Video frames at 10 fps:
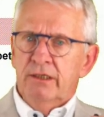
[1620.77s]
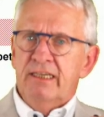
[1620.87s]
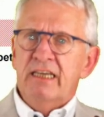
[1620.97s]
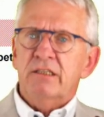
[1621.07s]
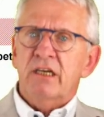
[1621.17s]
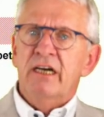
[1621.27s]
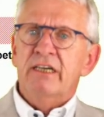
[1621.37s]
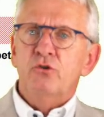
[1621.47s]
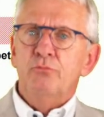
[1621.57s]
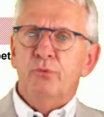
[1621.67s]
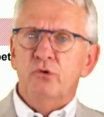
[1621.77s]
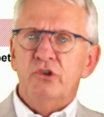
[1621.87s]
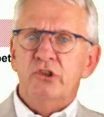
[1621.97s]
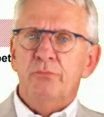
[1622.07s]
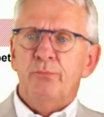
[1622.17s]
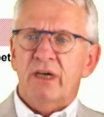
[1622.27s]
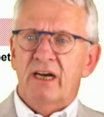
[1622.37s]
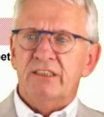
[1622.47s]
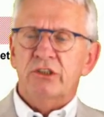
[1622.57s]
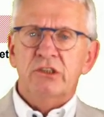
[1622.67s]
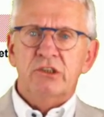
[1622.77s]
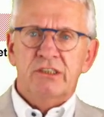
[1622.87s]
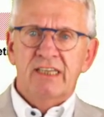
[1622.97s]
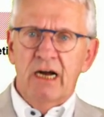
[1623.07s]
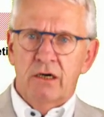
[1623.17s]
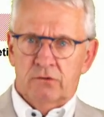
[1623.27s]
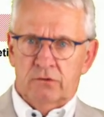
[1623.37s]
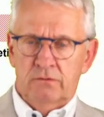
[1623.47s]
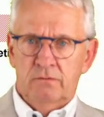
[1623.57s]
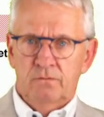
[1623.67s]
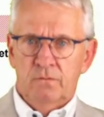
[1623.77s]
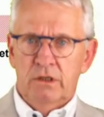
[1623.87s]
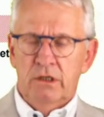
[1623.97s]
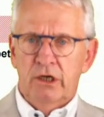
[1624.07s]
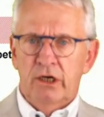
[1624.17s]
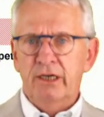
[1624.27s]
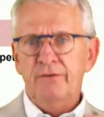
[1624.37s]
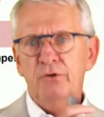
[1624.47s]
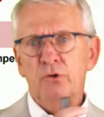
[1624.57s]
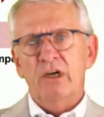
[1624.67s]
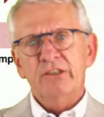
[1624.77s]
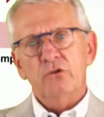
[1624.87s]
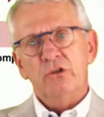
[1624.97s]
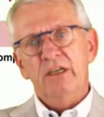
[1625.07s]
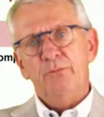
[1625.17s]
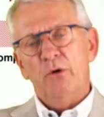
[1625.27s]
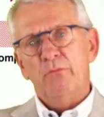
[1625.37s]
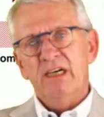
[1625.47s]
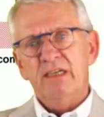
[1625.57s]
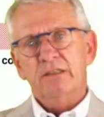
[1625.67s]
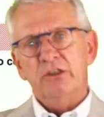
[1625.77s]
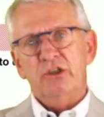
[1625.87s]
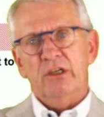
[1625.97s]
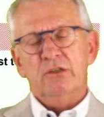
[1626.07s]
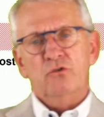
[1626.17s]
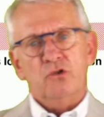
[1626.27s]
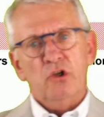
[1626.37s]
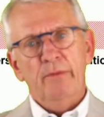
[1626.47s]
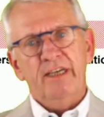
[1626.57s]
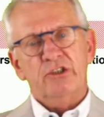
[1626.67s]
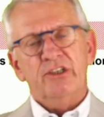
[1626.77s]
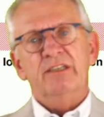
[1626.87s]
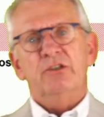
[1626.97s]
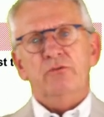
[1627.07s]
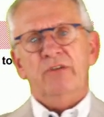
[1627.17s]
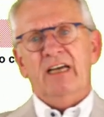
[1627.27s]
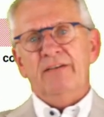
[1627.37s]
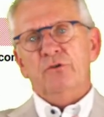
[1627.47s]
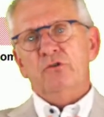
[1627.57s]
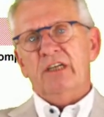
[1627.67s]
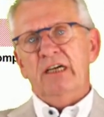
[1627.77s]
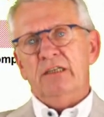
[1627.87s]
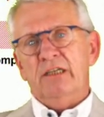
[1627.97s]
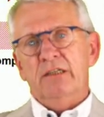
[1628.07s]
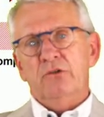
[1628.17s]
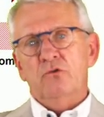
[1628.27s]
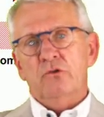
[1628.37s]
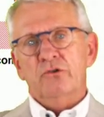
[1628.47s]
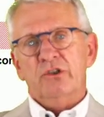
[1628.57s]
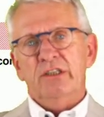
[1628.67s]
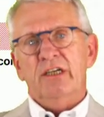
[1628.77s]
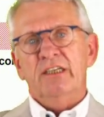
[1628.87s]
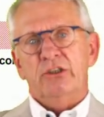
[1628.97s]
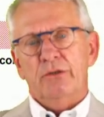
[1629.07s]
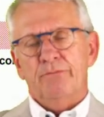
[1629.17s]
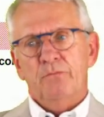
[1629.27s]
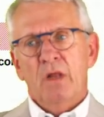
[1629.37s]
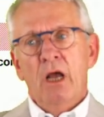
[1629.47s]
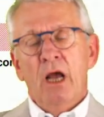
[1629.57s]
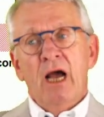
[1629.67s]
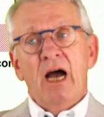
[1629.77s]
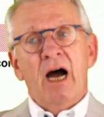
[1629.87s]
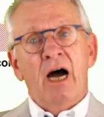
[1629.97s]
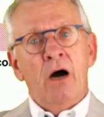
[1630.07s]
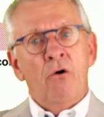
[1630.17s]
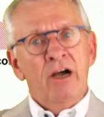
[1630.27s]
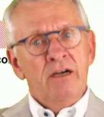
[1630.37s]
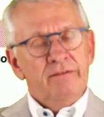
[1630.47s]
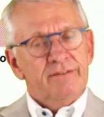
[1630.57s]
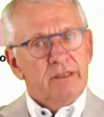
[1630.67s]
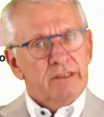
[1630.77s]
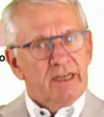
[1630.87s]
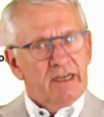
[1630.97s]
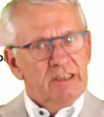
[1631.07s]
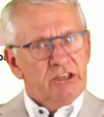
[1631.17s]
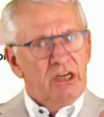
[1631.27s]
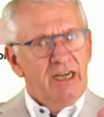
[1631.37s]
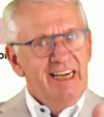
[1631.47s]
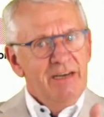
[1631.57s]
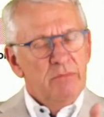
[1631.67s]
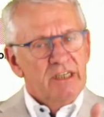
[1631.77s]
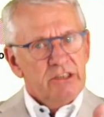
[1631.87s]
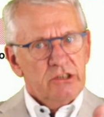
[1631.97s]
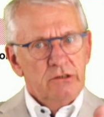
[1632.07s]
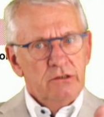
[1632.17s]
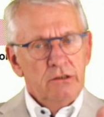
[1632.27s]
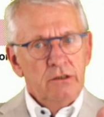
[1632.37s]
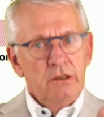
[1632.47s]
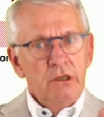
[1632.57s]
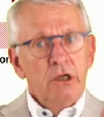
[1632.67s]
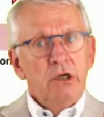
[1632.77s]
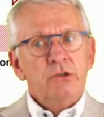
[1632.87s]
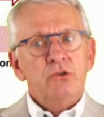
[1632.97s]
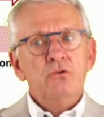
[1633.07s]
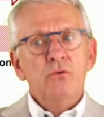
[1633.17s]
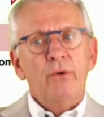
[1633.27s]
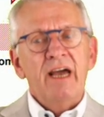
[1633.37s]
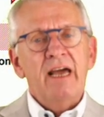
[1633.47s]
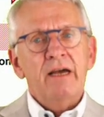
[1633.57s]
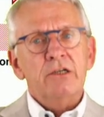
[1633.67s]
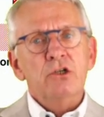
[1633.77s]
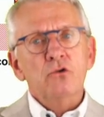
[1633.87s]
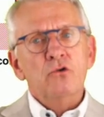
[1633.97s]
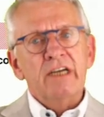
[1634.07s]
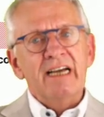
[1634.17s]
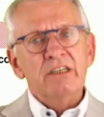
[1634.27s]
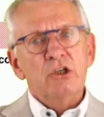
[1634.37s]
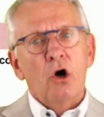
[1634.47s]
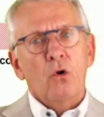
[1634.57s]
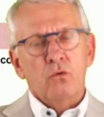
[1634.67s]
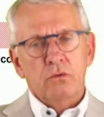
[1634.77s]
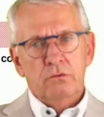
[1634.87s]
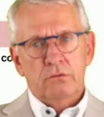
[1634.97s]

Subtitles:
They try to push the prices down. And if you want to keep your market share, to some extent, you will have to take that into consideration. However, there is a limit to where you can go.